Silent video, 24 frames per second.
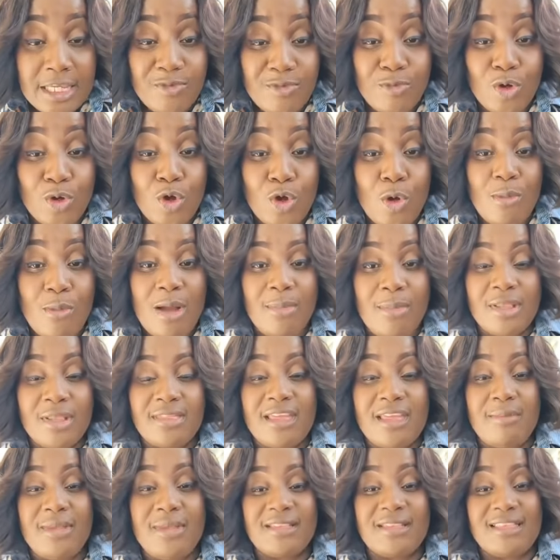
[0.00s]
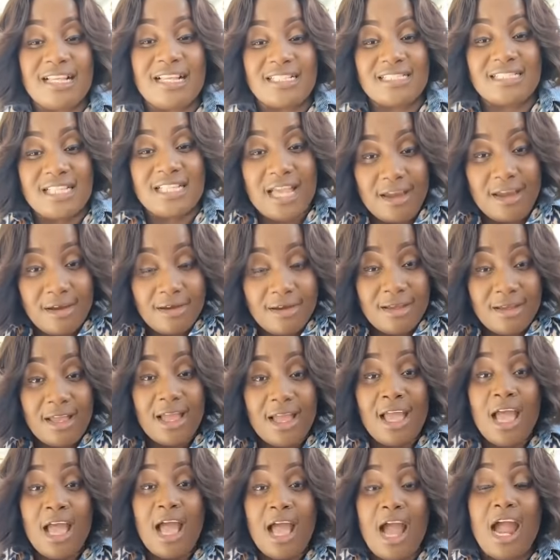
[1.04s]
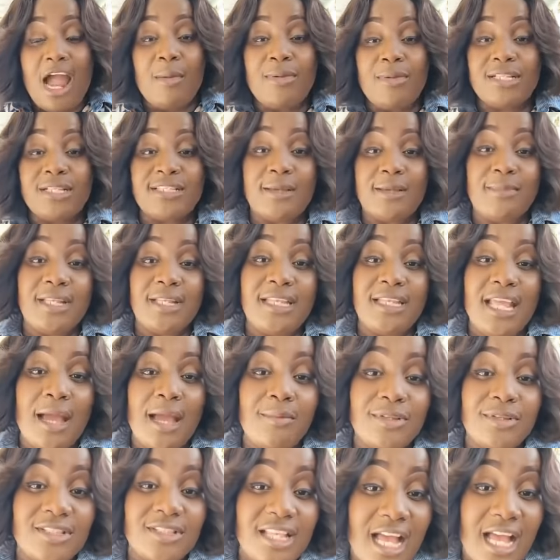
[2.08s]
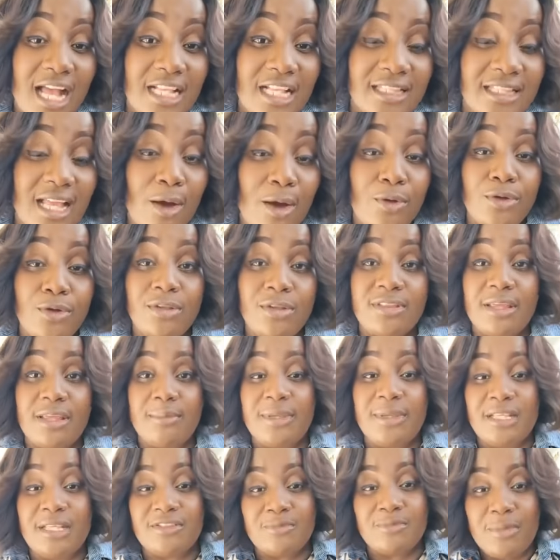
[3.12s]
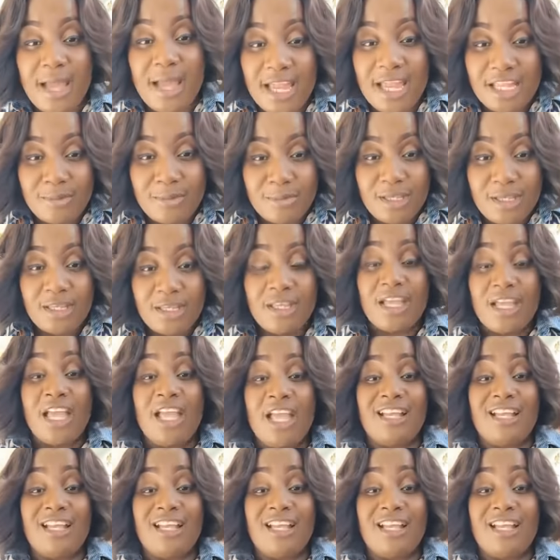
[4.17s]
If me come and me say, Mr. Sir, I'm say me I'm sad. I wanna say bees bite me.